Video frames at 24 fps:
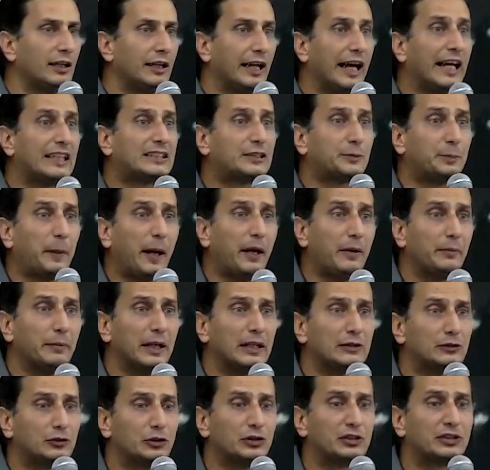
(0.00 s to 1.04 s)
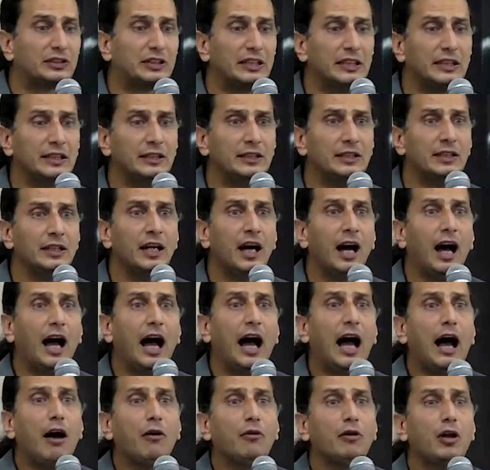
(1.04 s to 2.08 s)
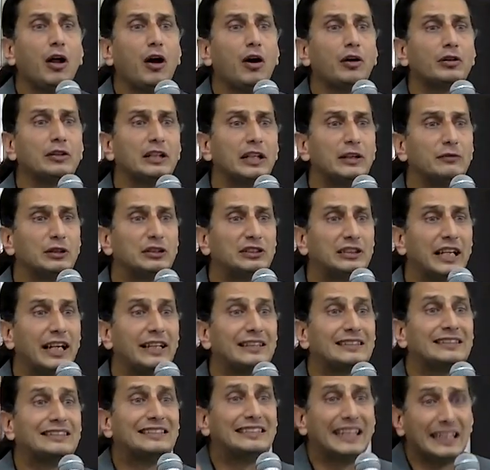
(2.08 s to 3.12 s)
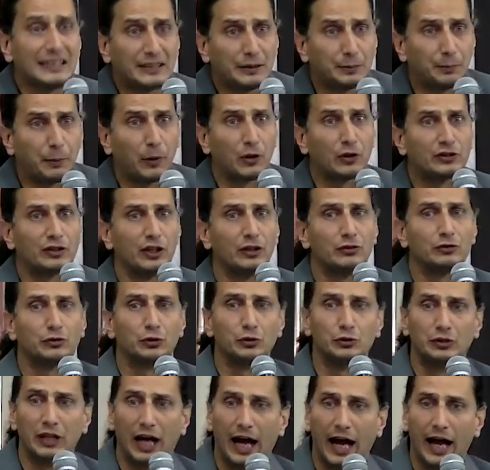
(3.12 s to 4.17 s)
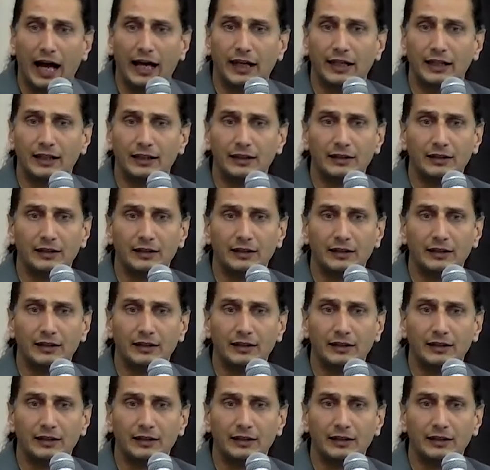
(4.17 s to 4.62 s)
experiment to see how long it would take this person to die.